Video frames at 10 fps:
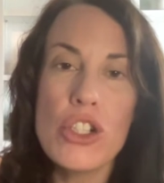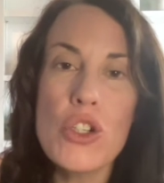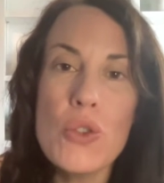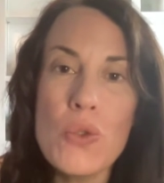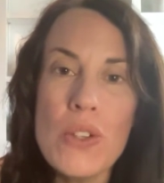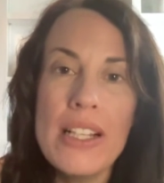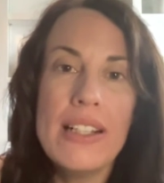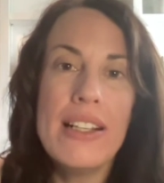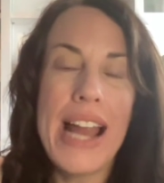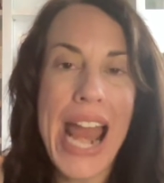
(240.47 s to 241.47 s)
2,
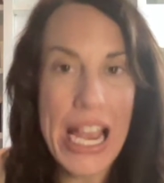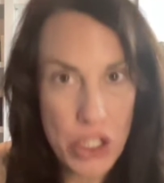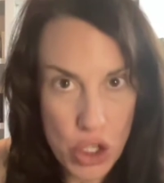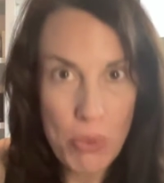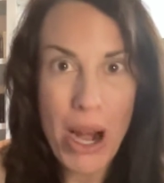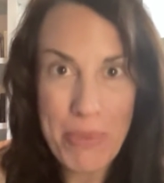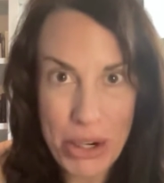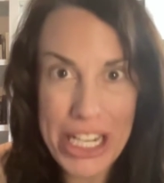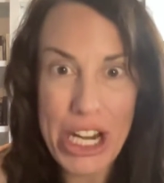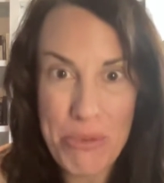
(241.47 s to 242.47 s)
ask your
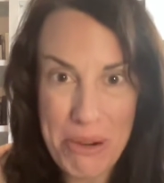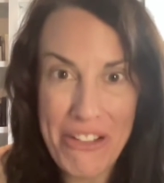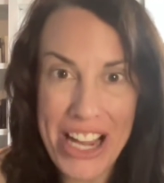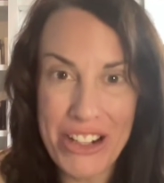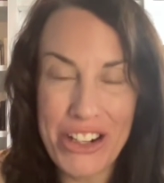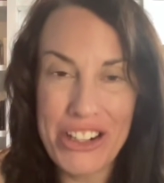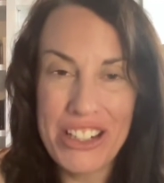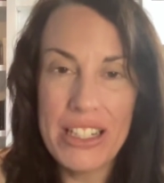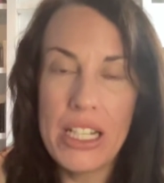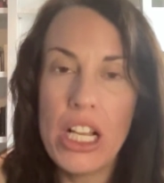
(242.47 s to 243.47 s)
primary care
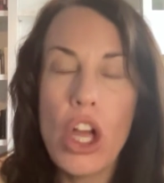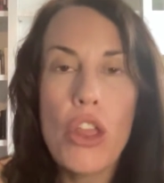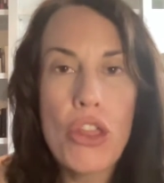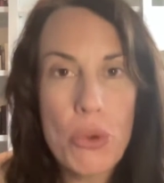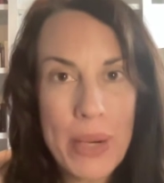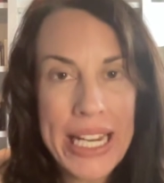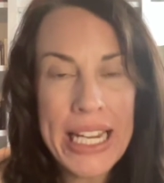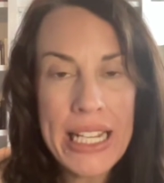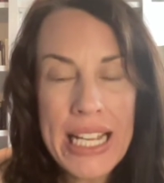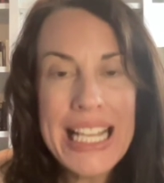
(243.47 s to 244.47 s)
provider.
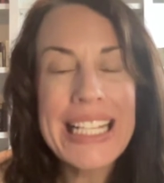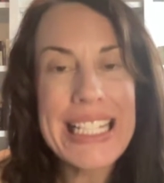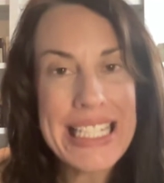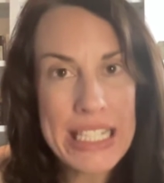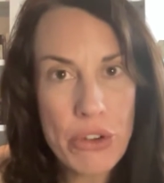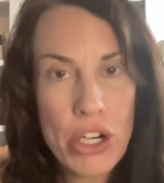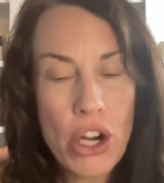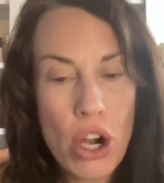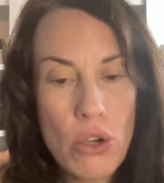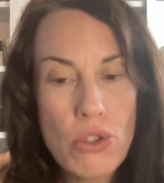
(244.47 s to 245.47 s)
3, consider a
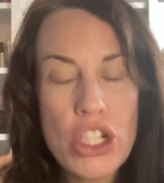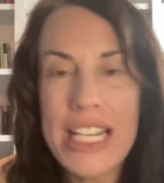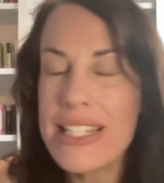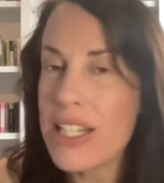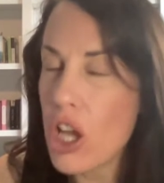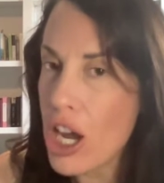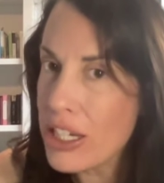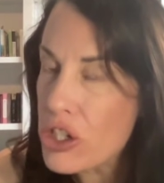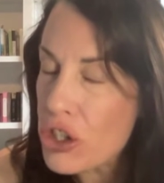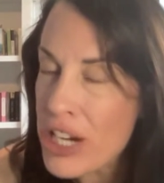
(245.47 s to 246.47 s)
coach as
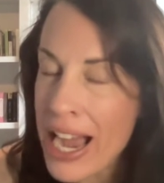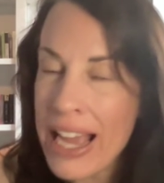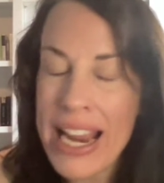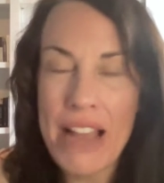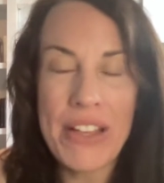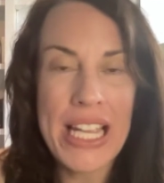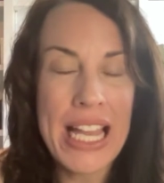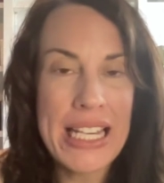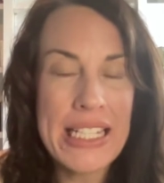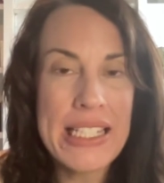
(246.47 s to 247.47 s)
long as you're not having
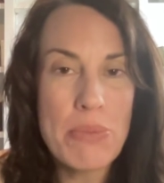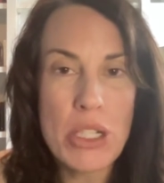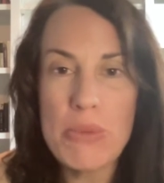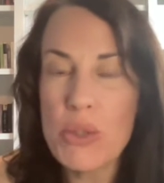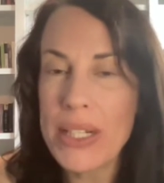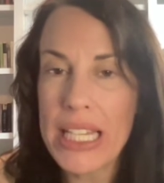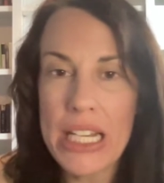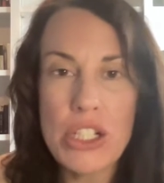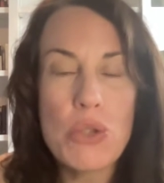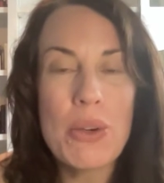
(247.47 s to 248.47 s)
any symptoms
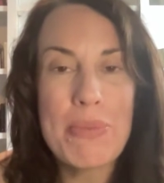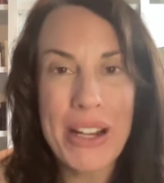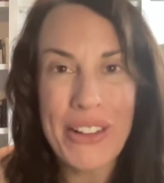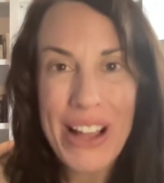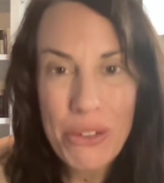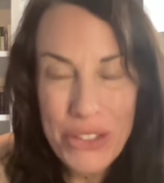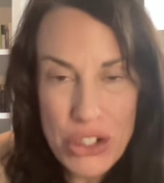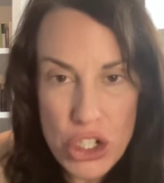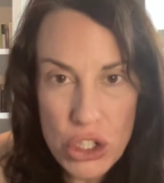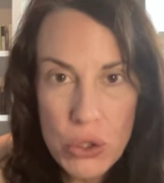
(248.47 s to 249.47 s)
related to a mental health
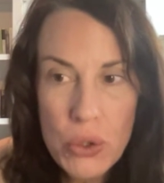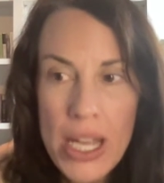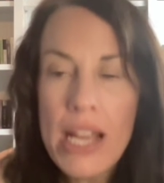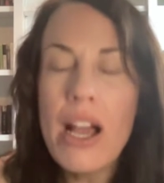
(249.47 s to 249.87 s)
issue